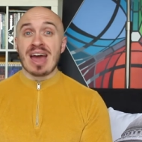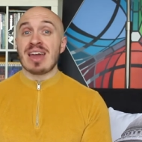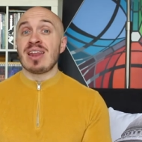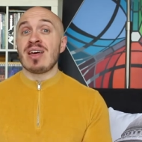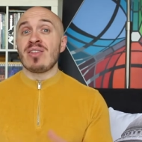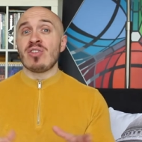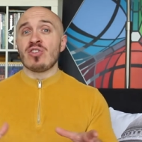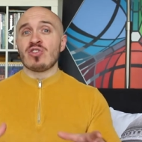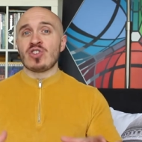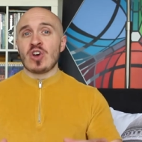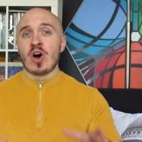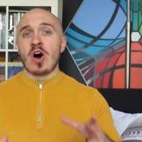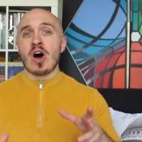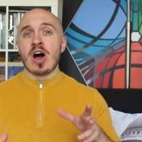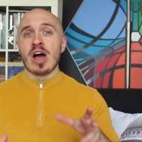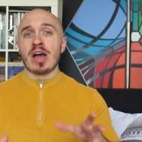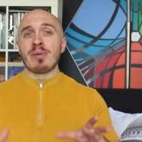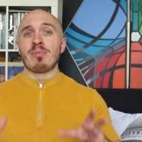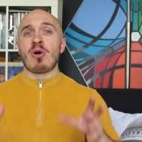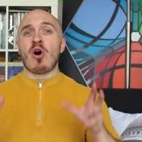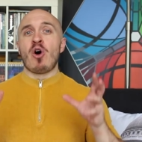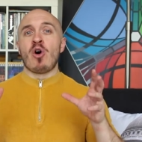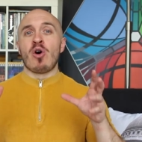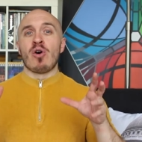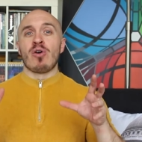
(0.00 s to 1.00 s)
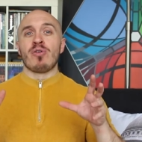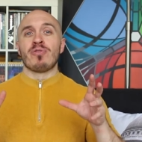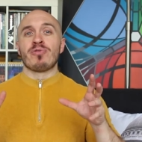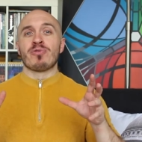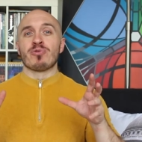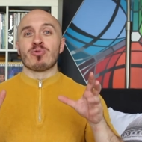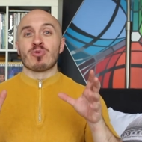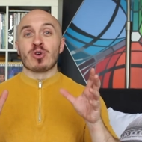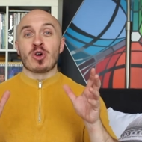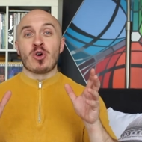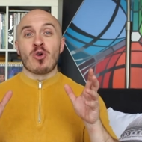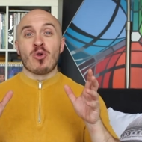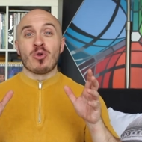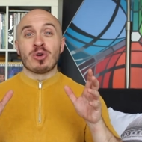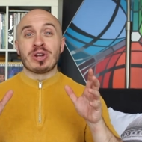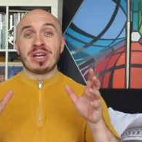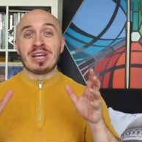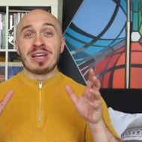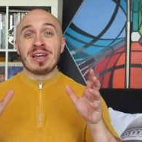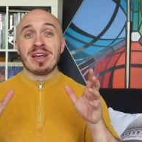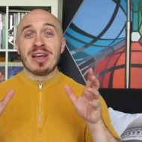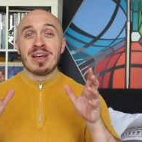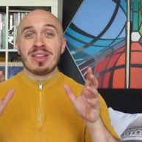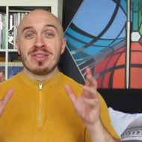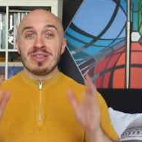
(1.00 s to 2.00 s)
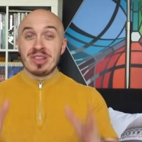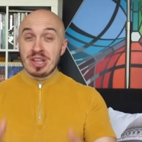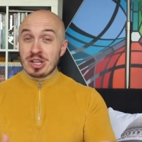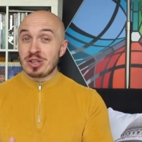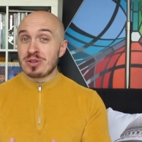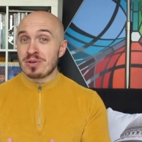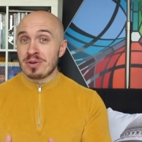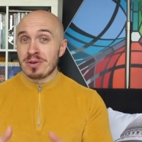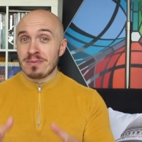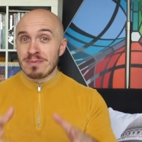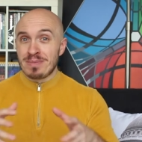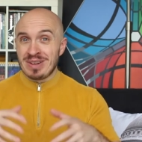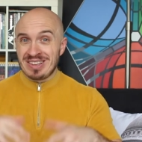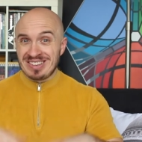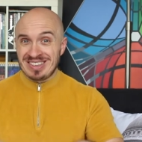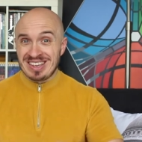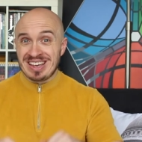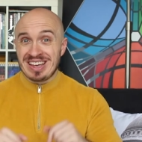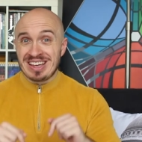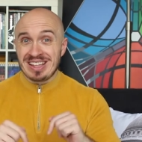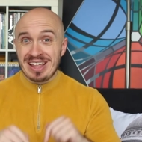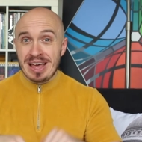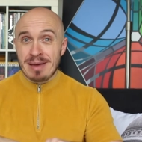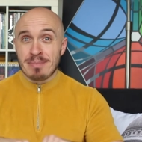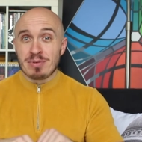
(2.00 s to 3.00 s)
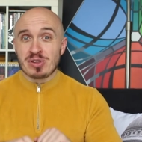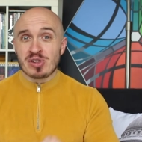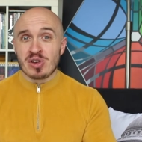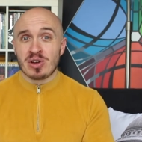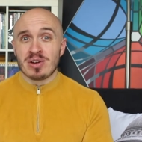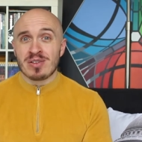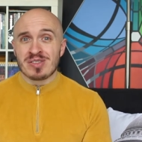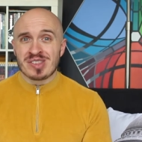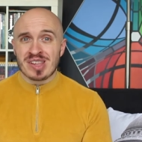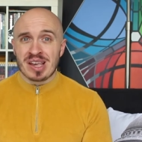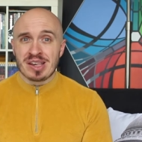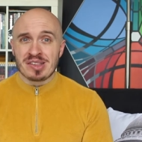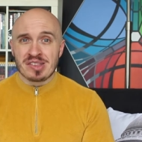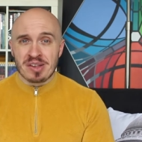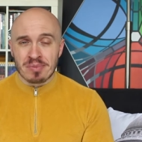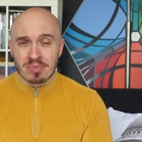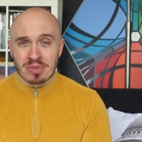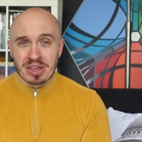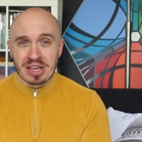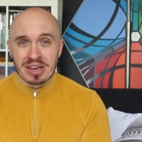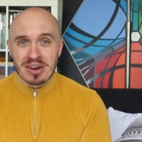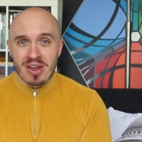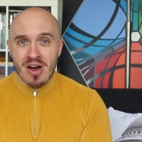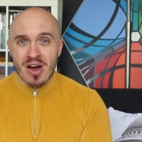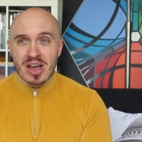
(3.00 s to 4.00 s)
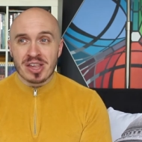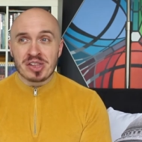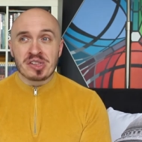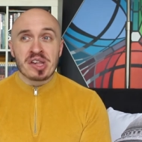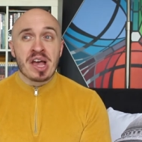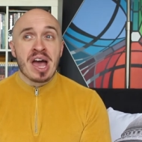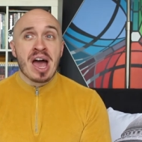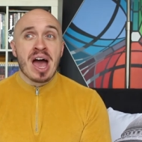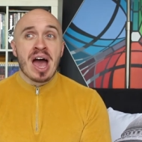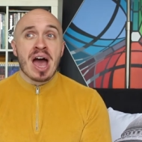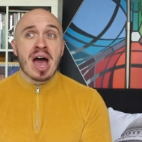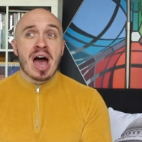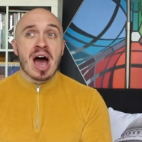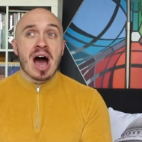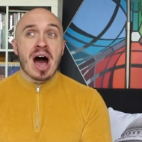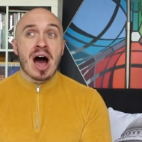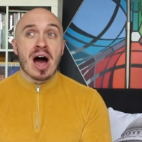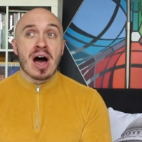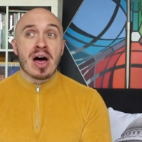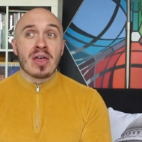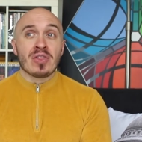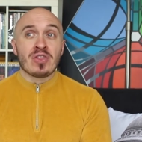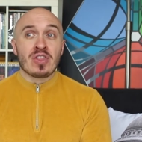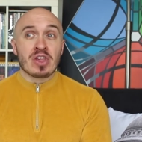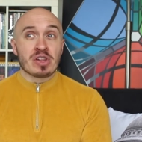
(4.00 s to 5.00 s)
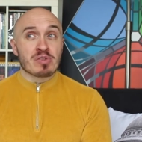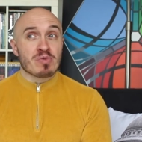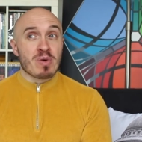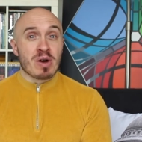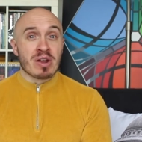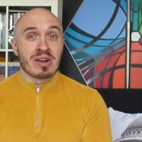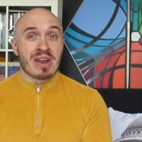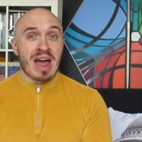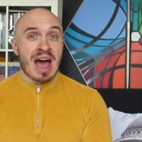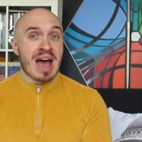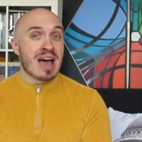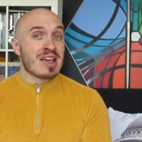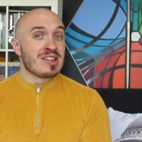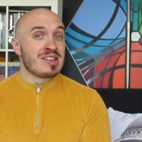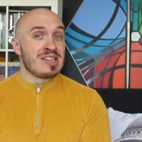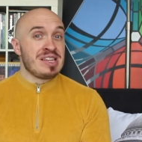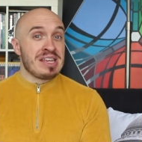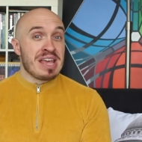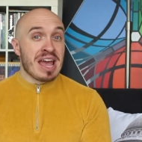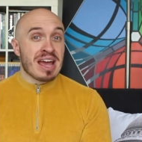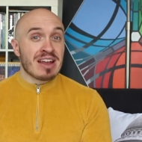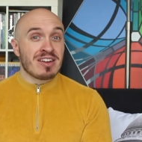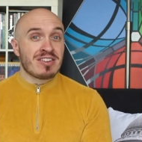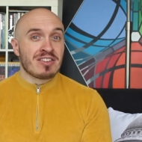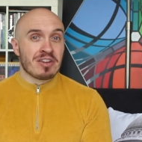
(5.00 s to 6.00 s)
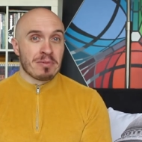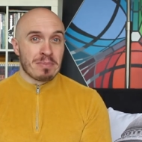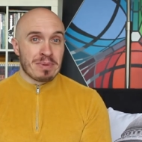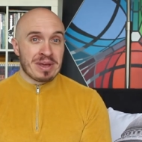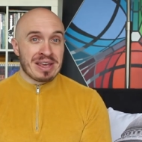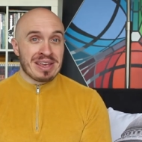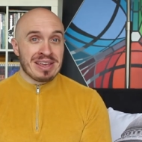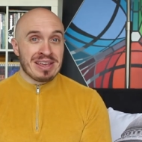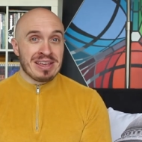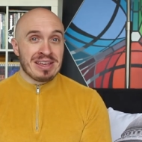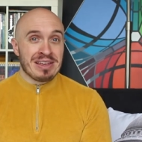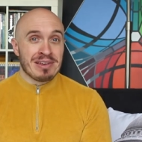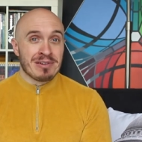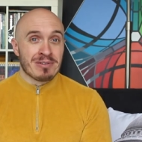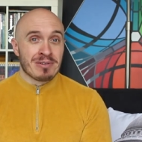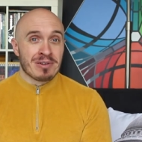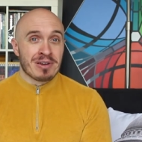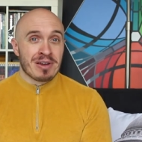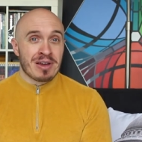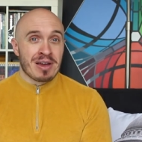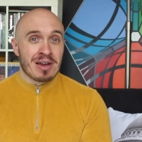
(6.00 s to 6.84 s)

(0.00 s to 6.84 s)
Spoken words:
And at the time of recording this particular episode of Say Something Nice, this one has yet to be